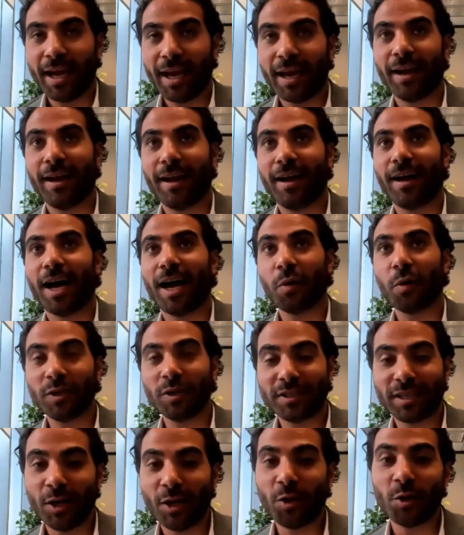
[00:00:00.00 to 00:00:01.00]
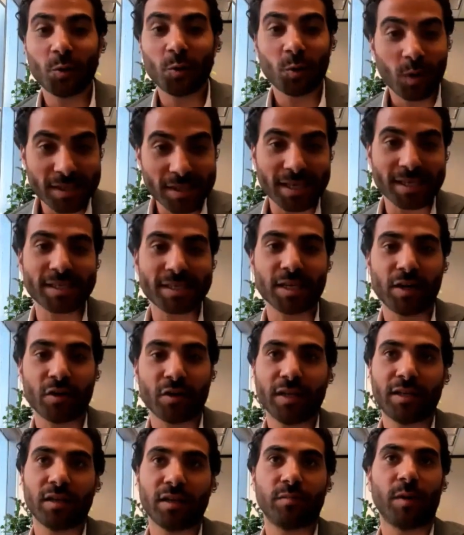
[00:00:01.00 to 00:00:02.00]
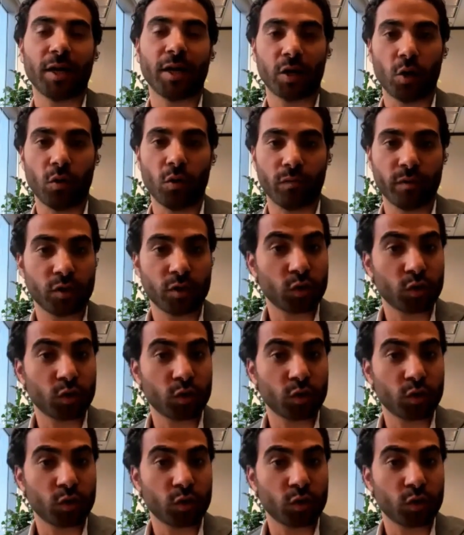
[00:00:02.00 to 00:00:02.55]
I would tell you it was accelerated by COVID.